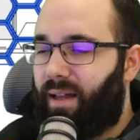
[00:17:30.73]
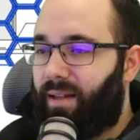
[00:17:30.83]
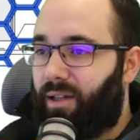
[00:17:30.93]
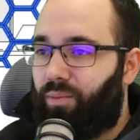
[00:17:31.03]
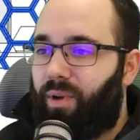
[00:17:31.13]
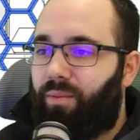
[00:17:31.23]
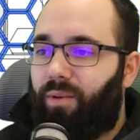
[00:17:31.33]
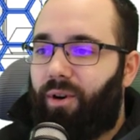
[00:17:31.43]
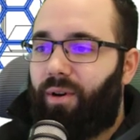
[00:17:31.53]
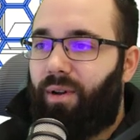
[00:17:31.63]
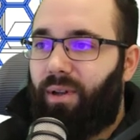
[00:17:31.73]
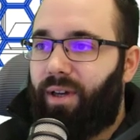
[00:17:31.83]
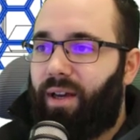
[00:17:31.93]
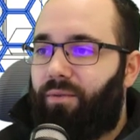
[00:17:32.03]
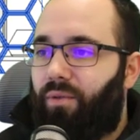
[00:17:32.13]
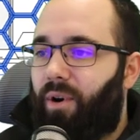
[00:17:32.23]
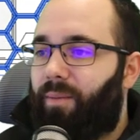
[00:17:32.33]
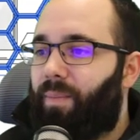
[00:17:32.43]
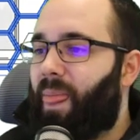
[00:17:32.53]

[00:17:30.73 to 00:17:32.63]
that we were looking for.